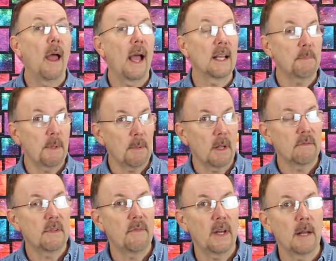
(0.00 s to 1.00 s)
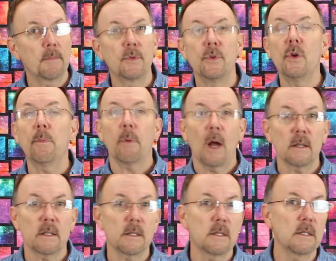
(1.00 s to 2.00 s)
as people have developed new
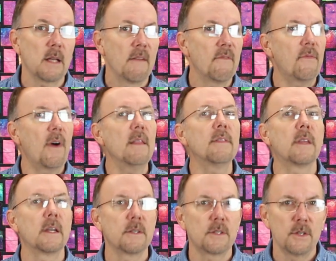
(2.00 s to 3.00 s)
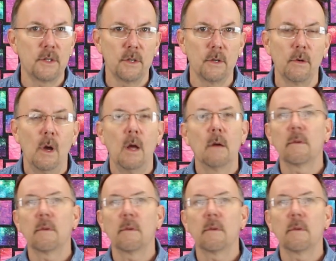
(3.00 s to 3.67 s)
processes and fun things to do